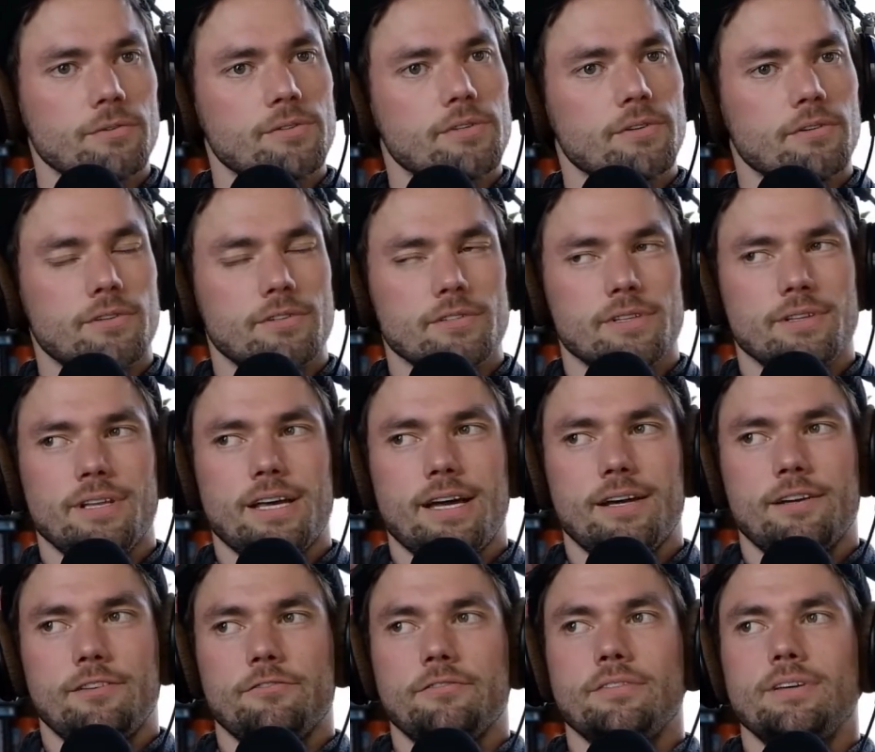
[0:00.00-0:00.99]
so there's a
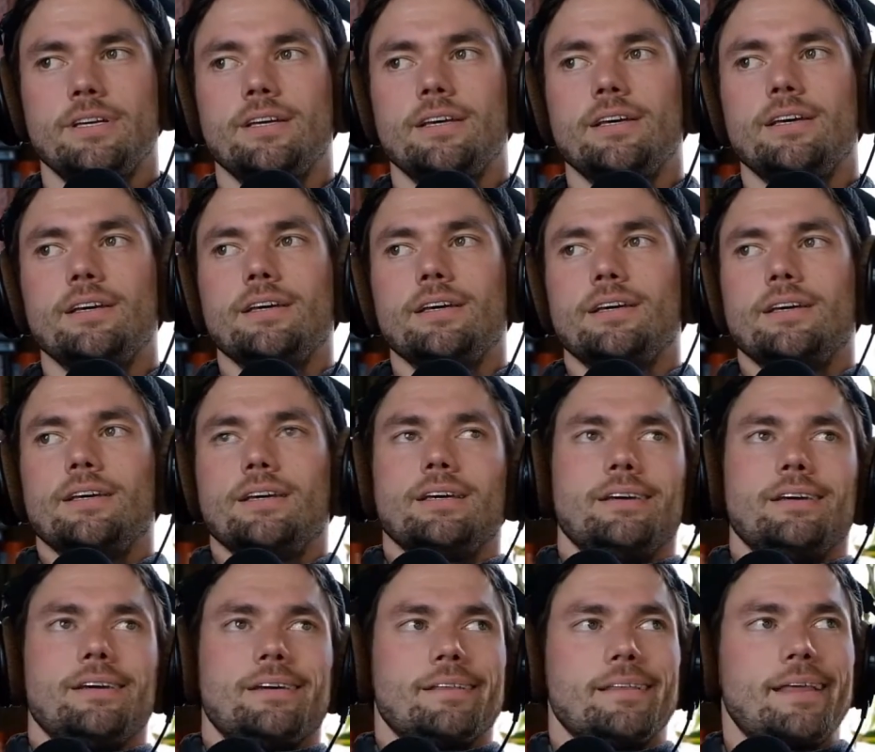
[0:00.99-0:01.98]
lot of
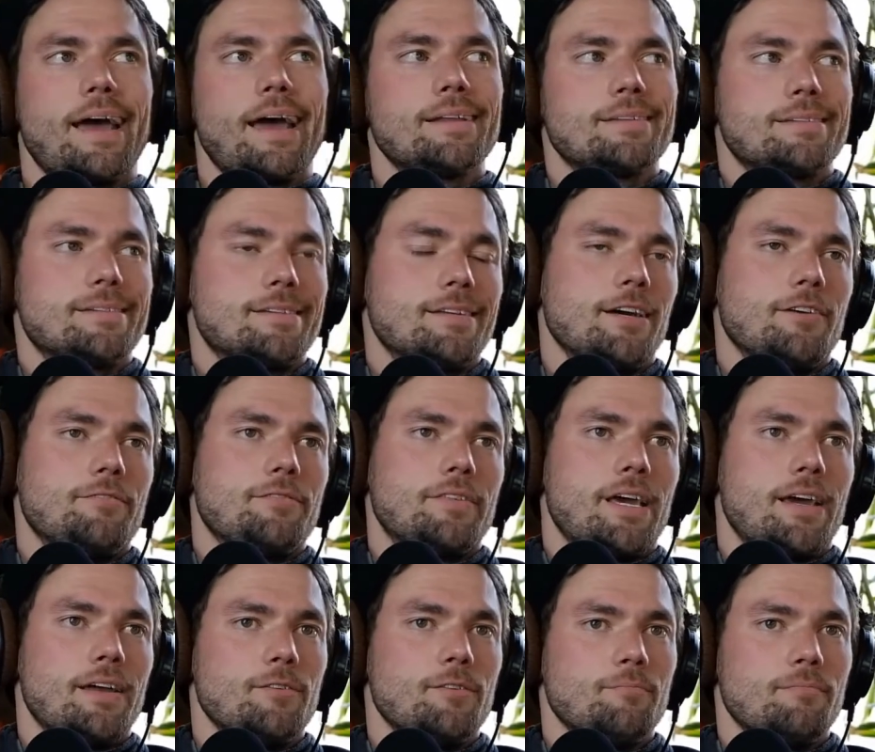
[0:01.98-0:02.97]
that
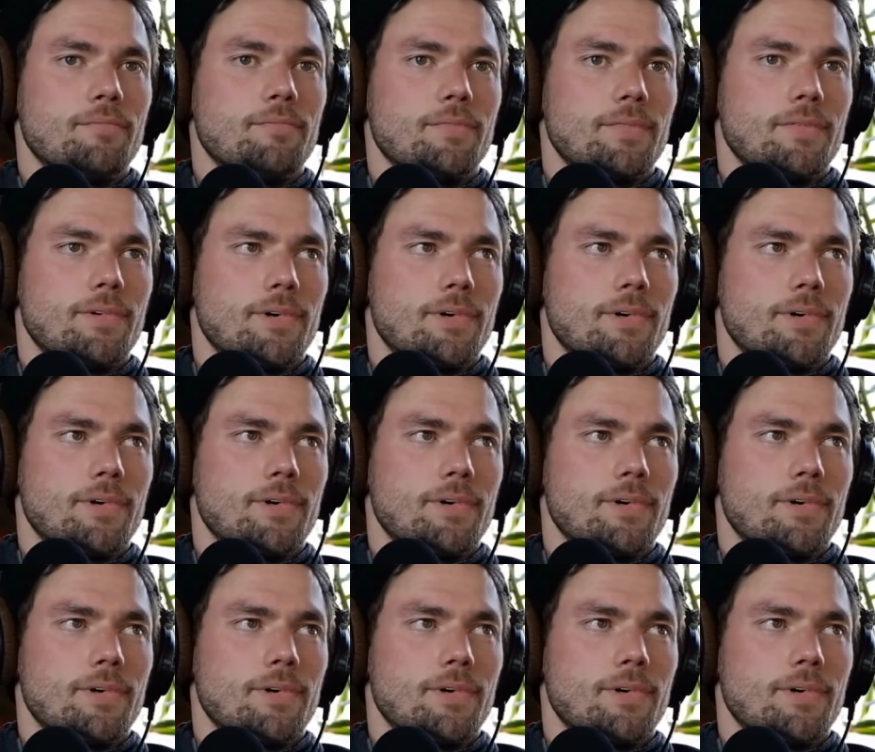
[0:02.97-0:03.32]
stuff that